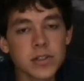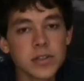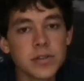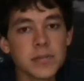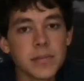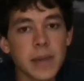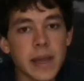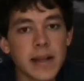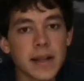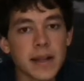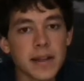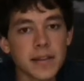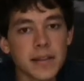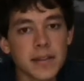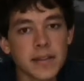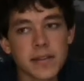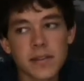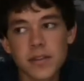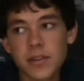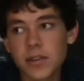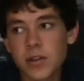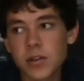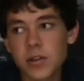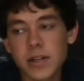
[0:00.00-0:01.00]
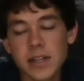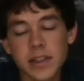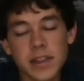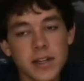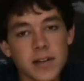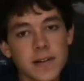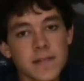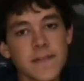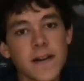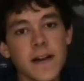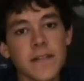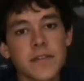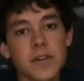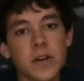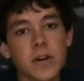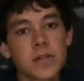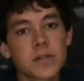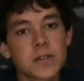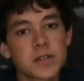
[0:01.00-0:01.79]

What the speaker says: He made a 35-yard